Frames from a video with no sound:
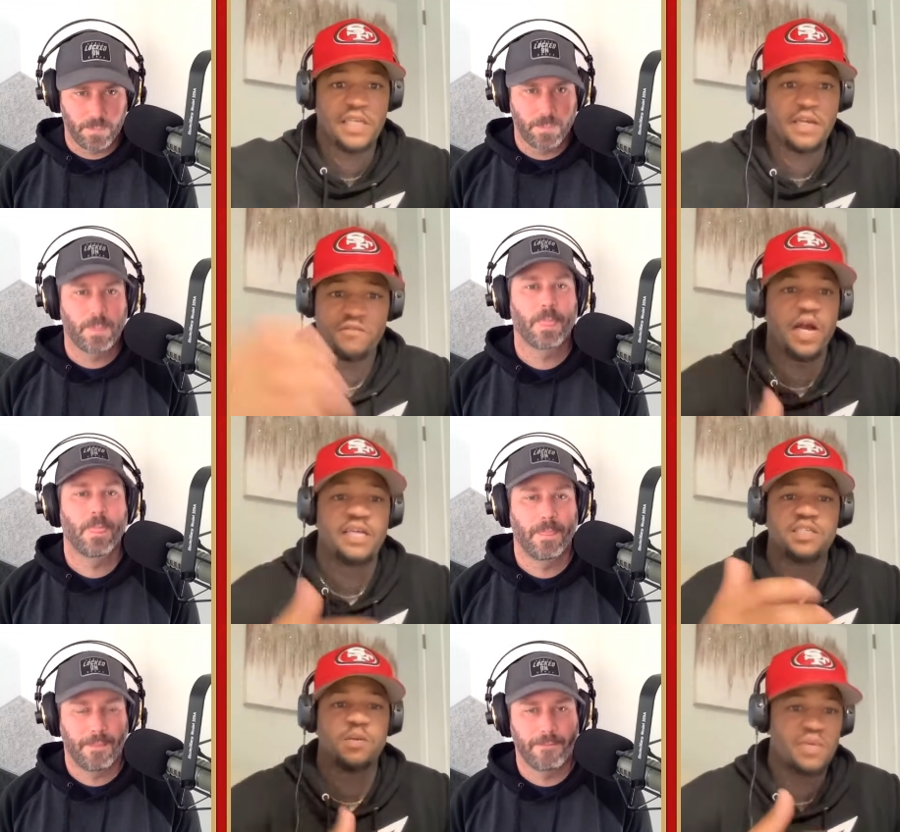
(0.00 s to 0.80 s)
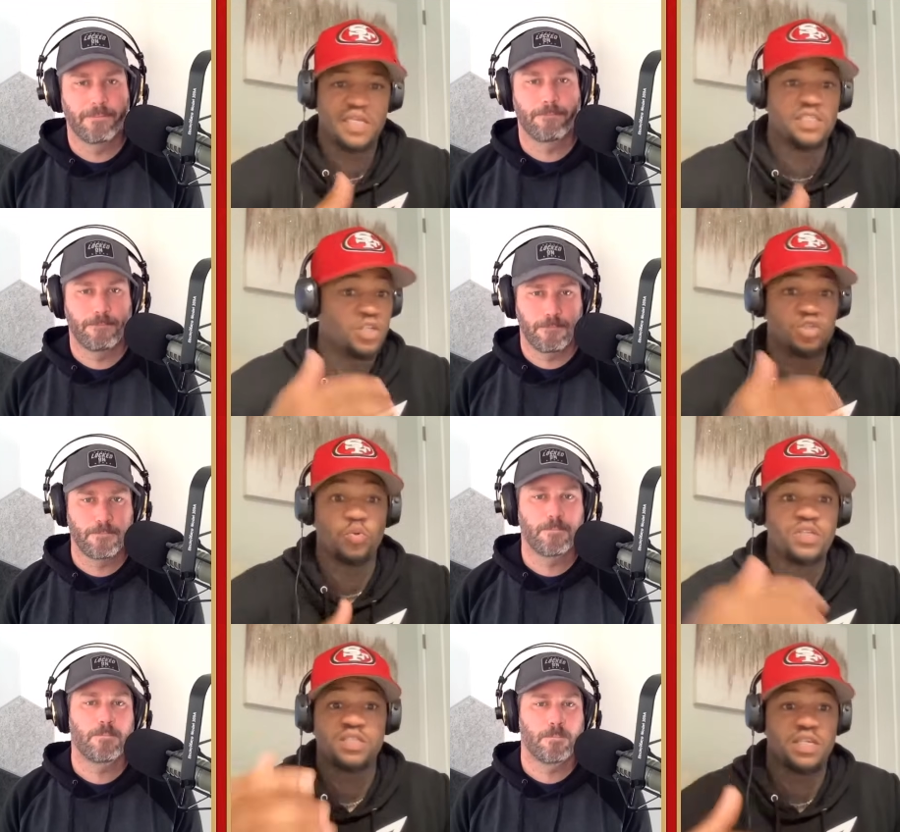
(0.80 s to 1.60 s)
Speaker 1: Like if guys come in and they're
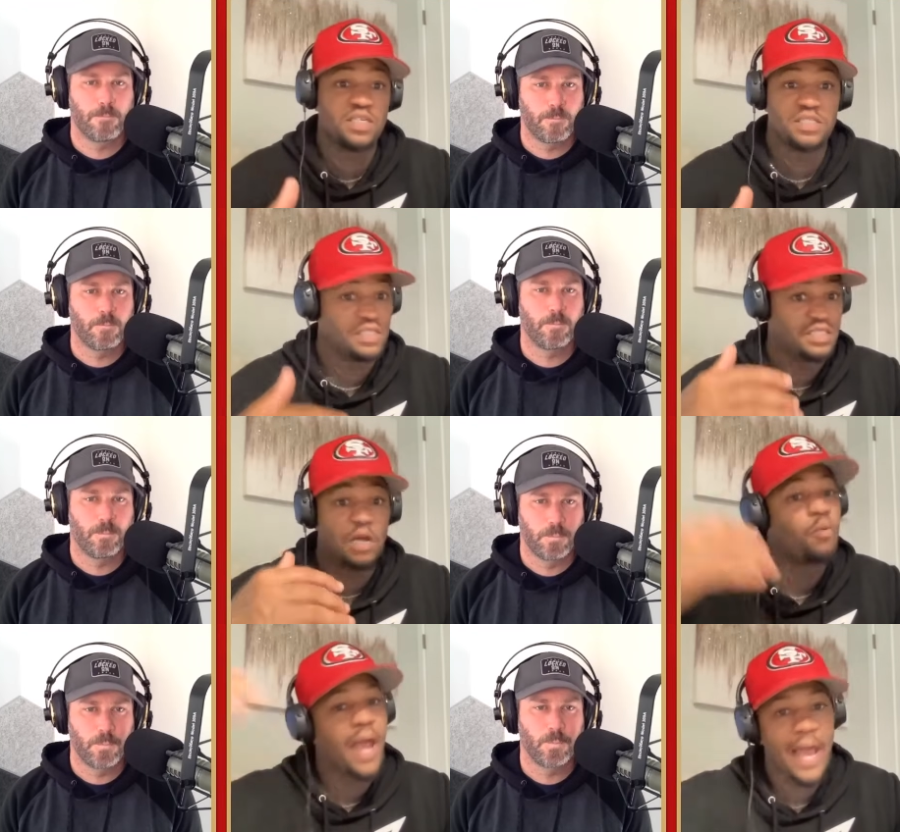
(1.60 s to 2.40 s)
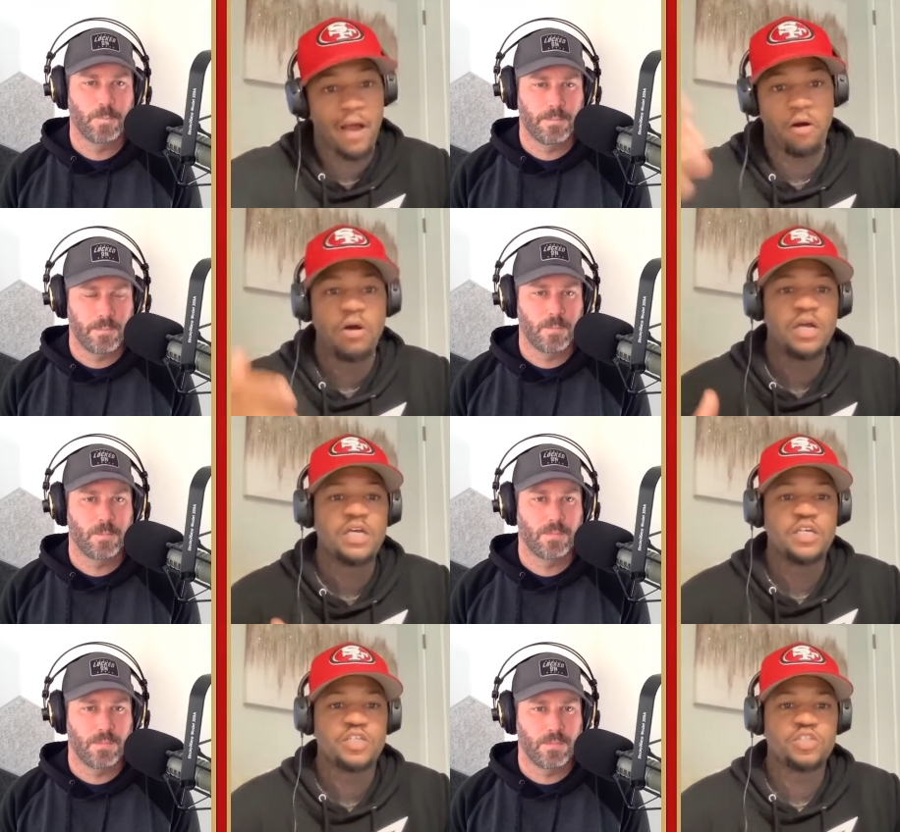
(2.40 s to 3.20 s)
doing things and it's like, wow,
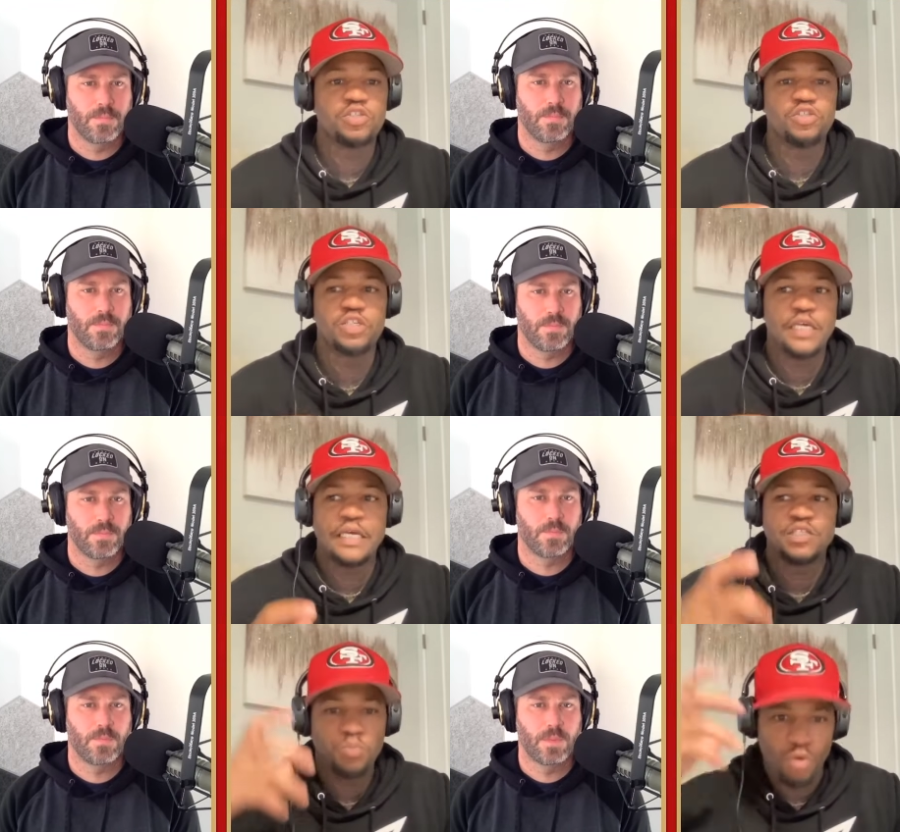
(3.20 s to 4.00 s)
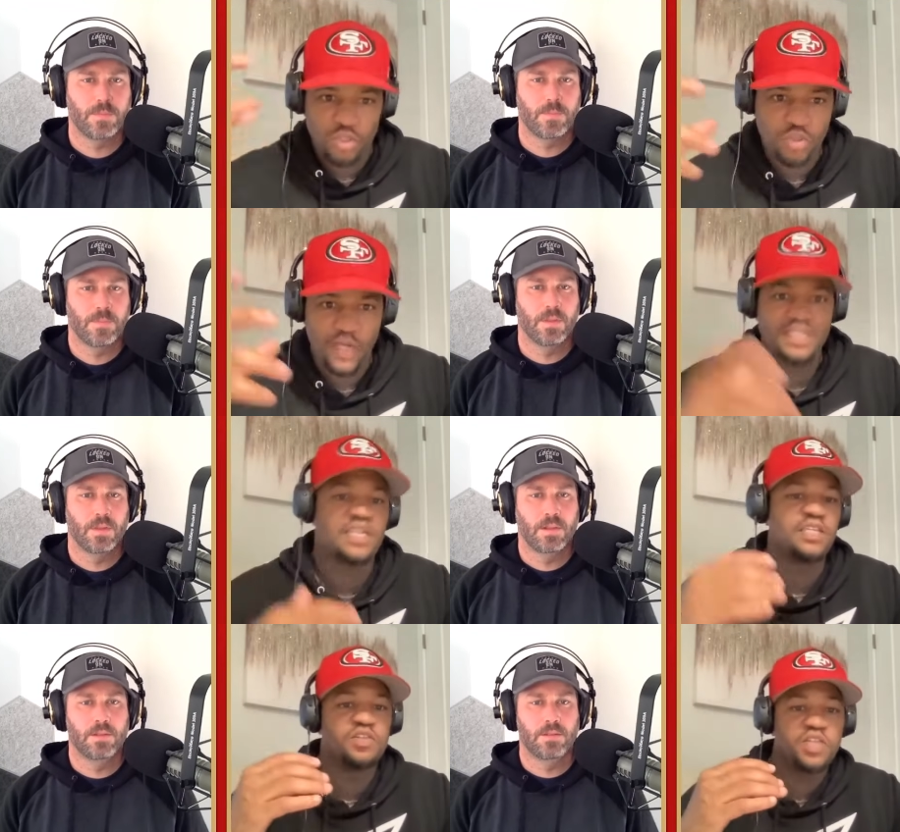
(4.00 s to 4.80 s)
it's more traits,
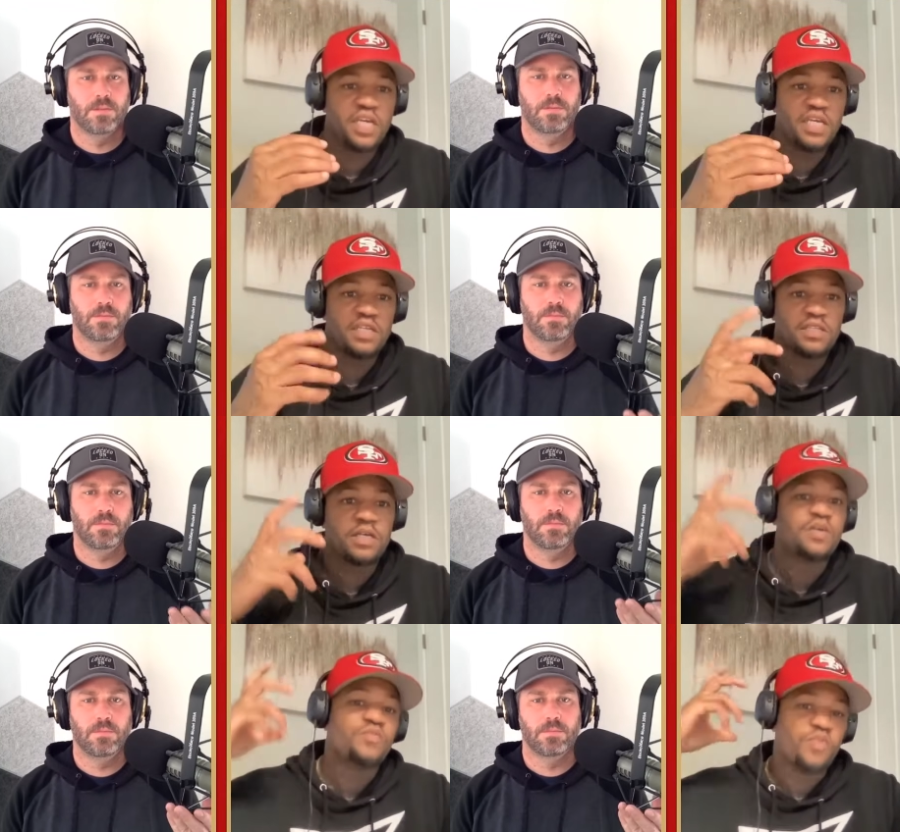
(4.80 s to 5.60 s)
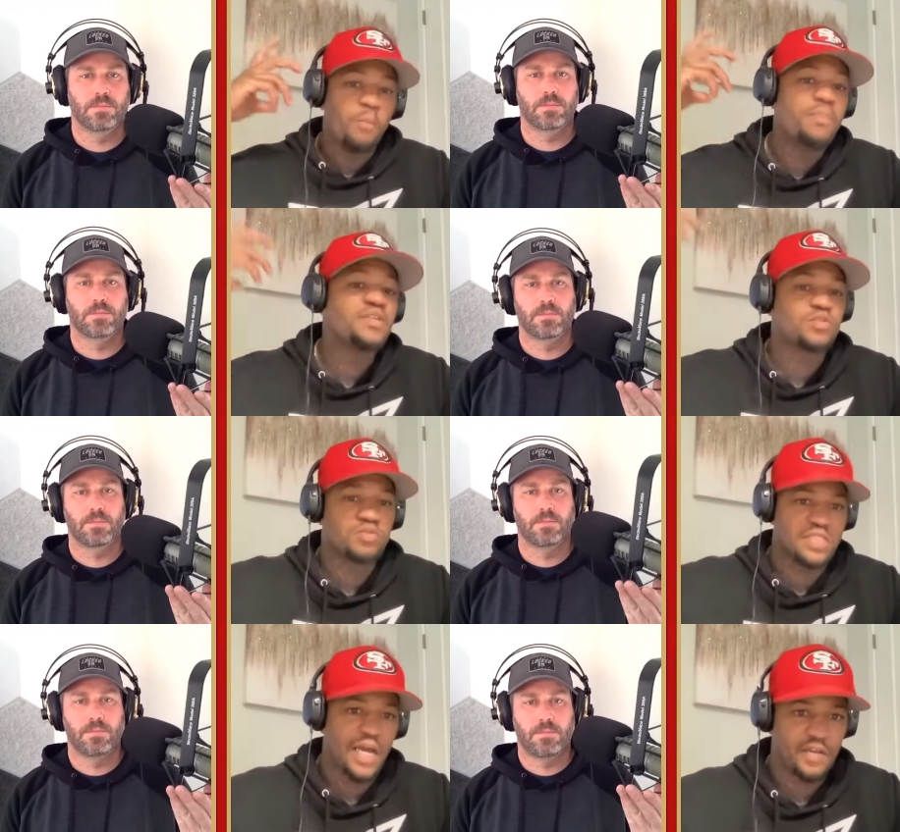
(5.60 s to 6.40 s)
and then the mental
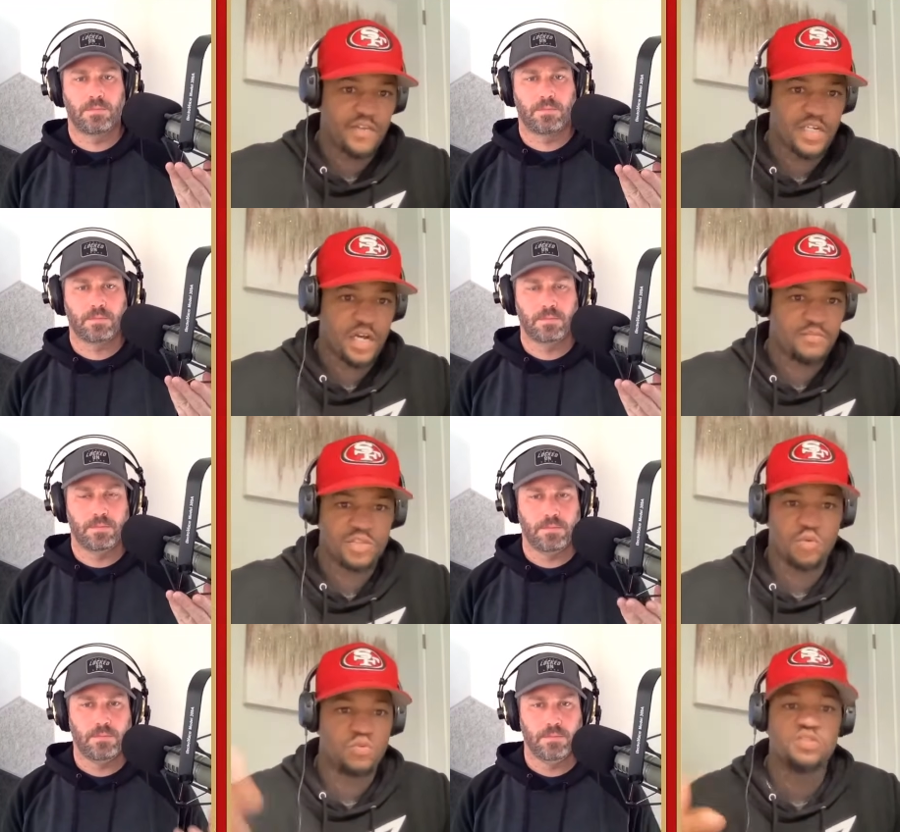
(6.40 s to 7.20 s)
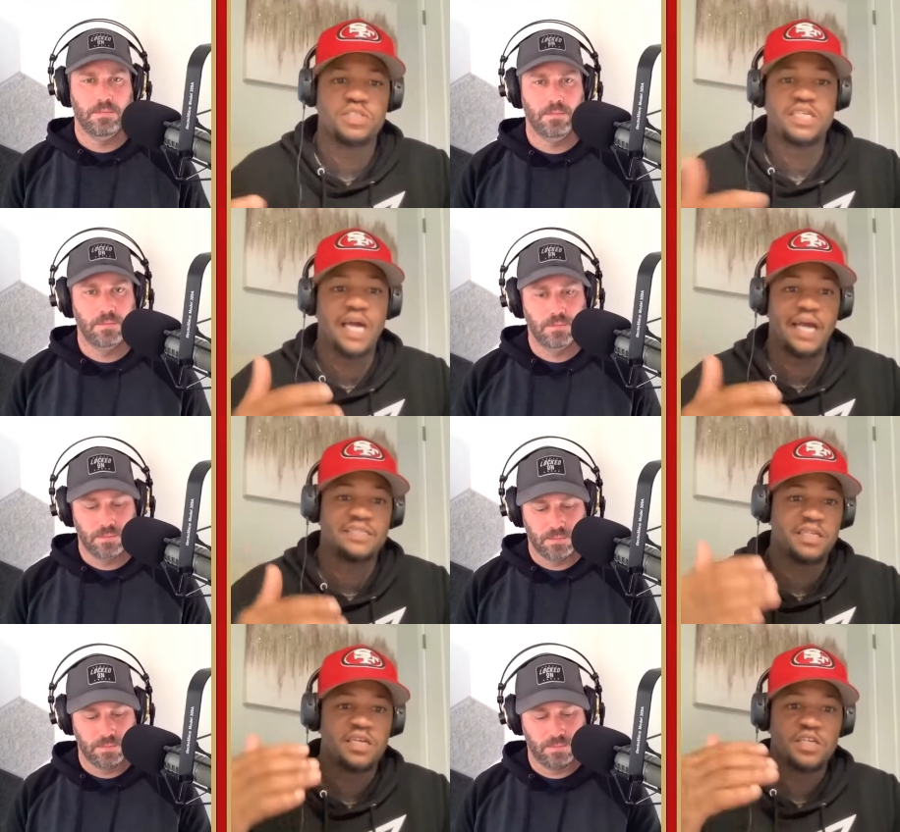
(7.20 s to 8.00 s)
side of it comes. So when you see guys